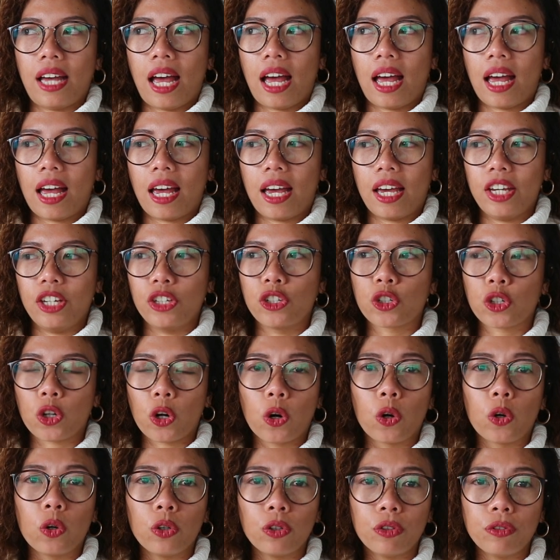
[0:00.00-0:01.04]
I
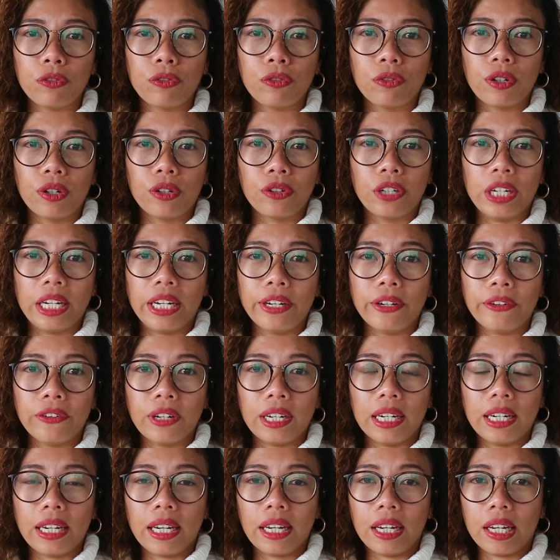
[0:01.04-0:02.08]
drove really
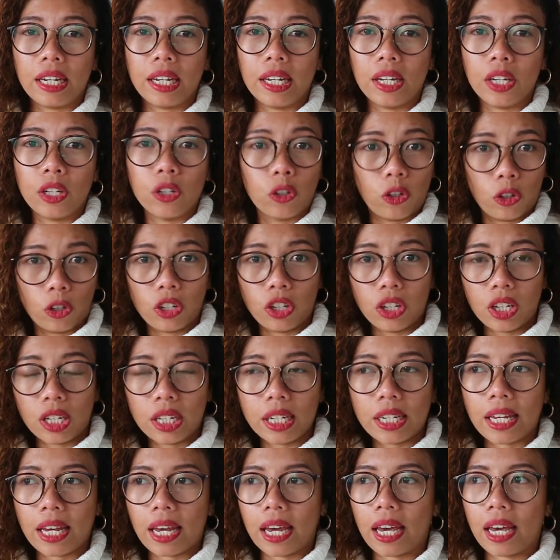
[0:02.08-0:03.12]
really
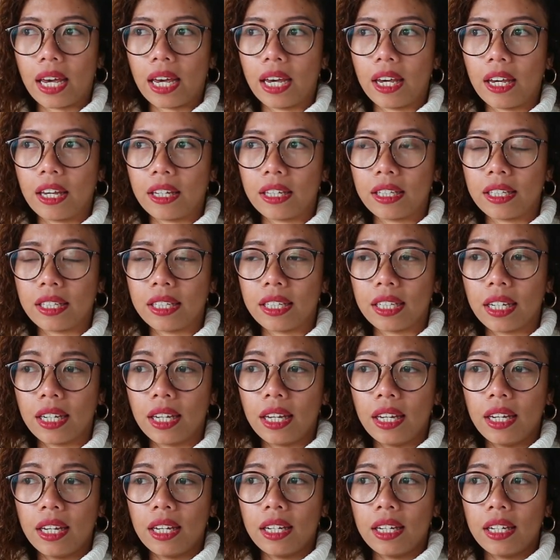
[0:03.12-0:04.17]
good and
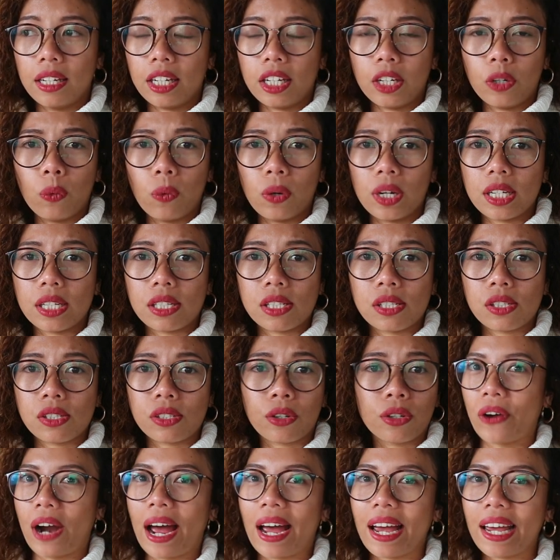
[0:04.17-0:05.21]
it was
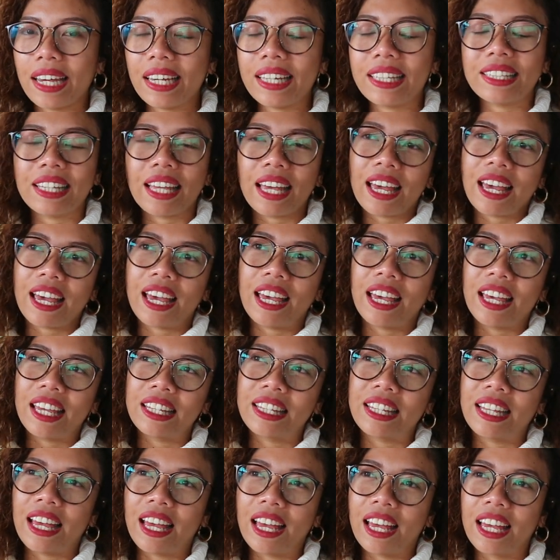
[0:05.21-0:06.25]
right
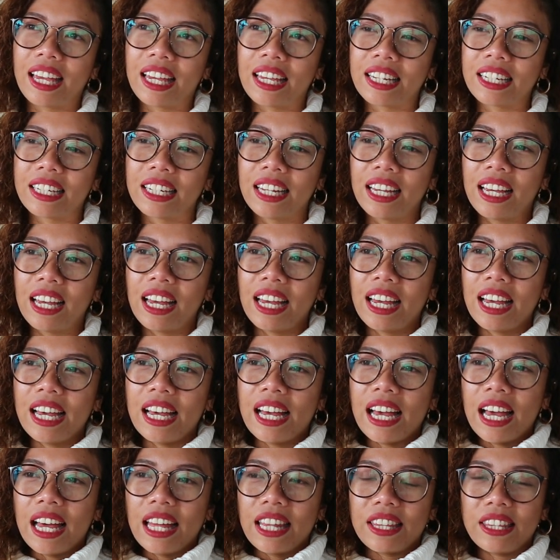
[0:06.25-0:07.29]
and then
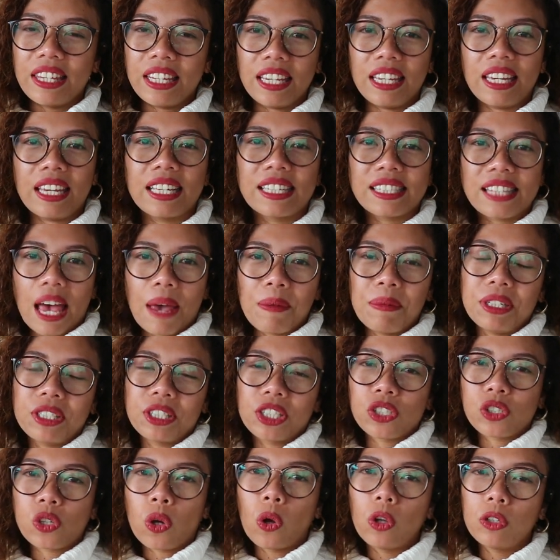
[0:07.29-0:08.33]
the
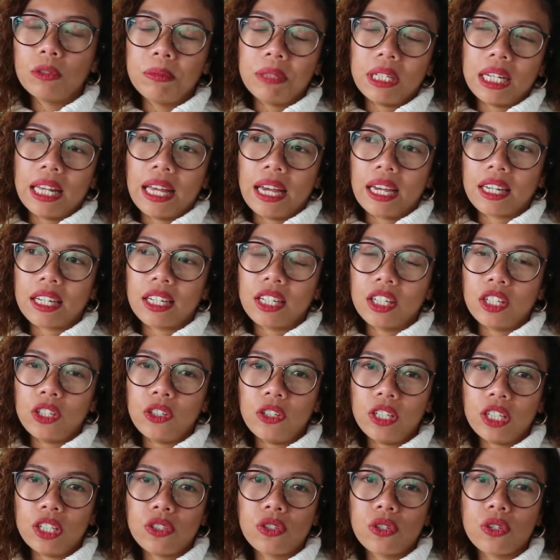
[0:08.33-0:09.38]
examiner told me like
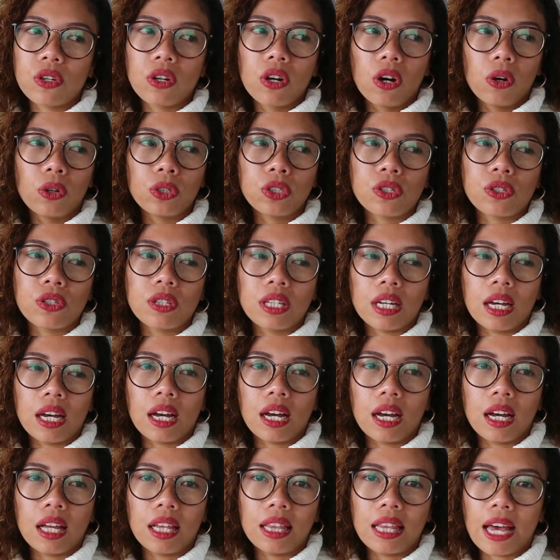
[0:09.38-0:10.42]
you need to go to the
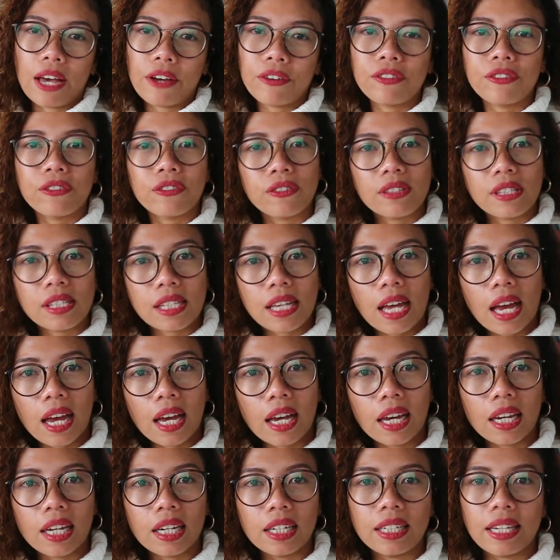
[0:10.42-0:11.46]
left
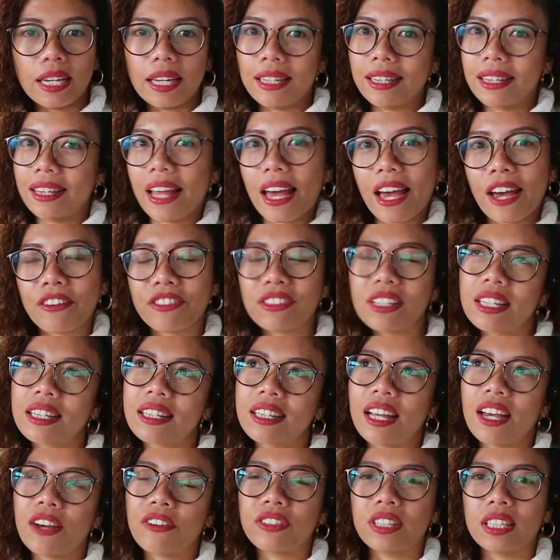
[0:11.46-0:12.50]
side and left
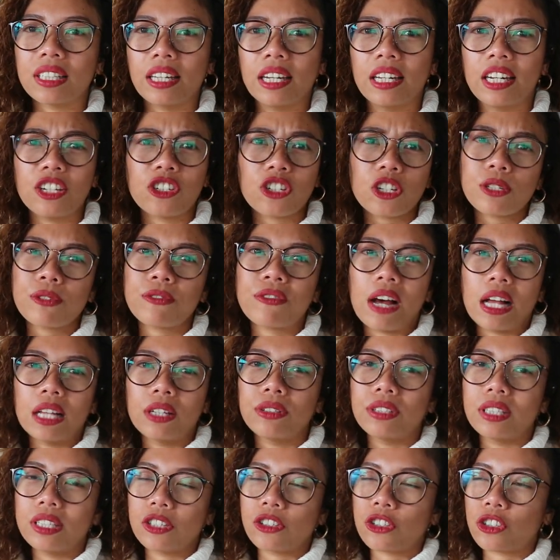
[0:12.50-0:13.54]
and left and then I just
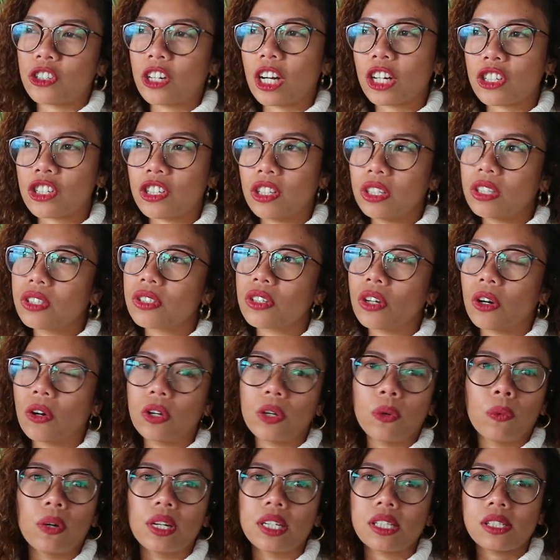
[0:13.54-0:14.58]
followed the instruction, so
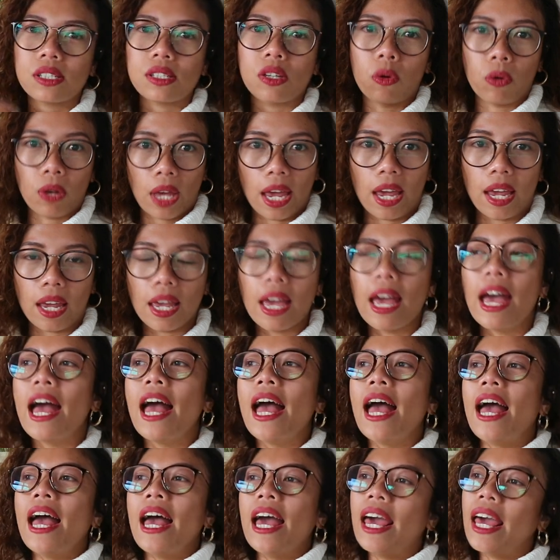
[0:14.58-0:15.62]
it was okay
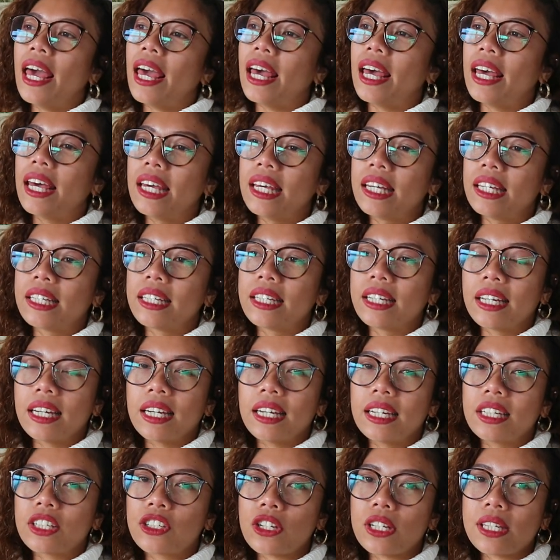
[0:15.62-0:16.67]

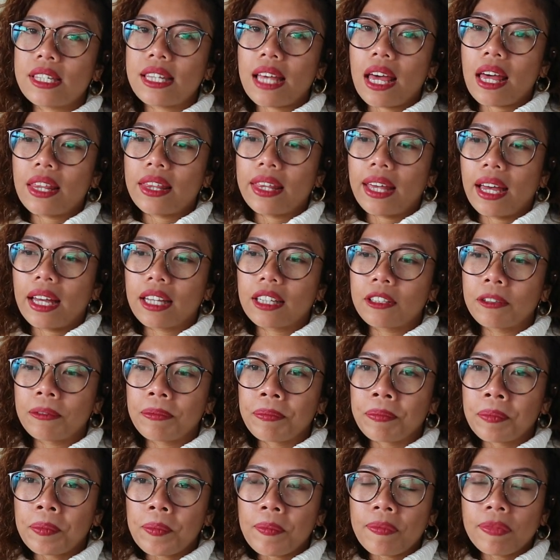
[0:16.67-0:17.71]
and she said
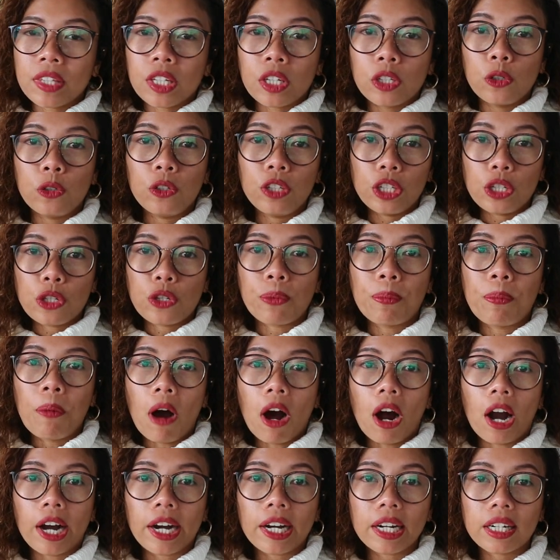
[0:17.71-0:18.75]
that you need to
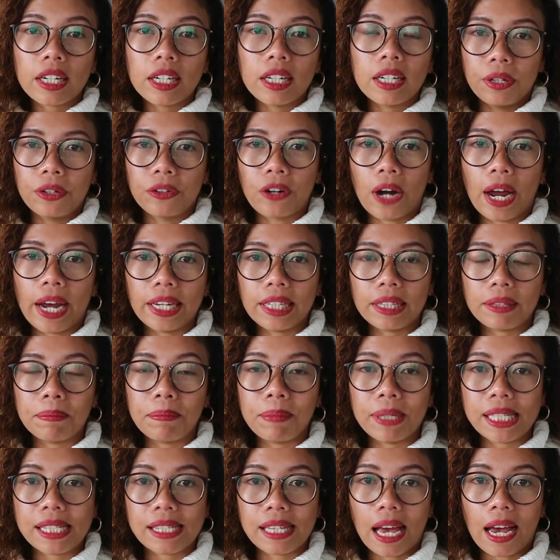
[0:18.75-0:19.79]
park
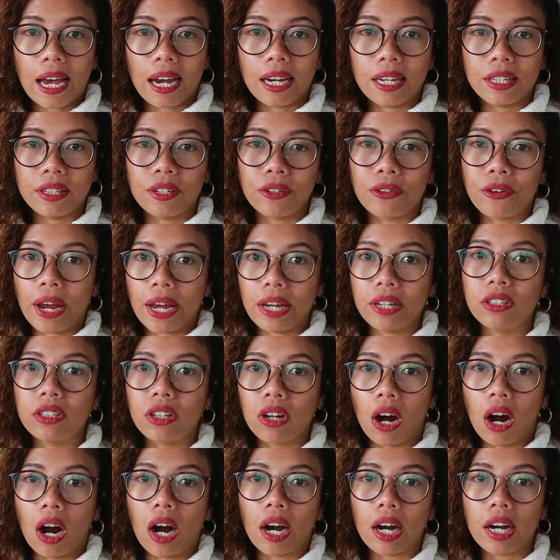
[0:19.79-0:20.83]
right beside the
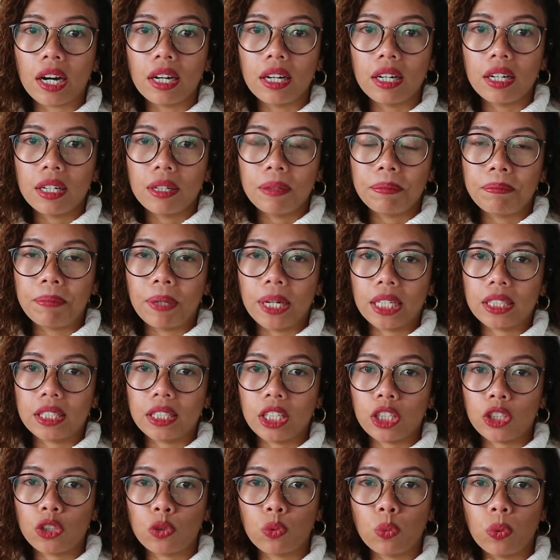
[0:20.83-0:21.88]
red car
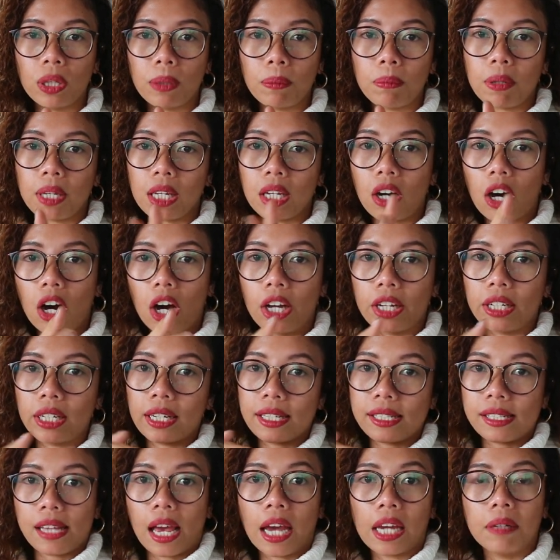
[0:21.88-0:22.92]
but it will be
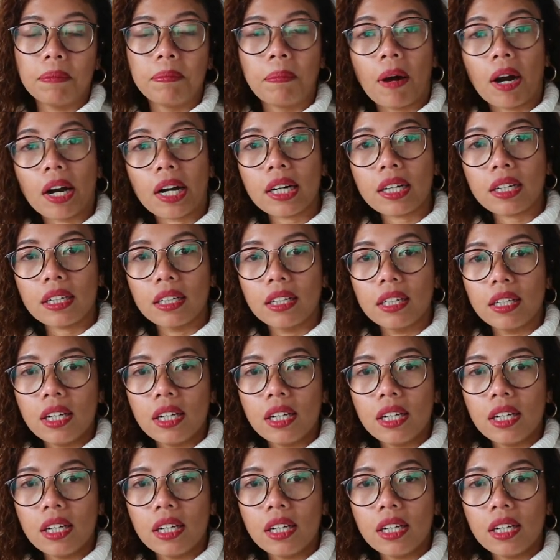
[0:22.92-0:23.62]
on a side park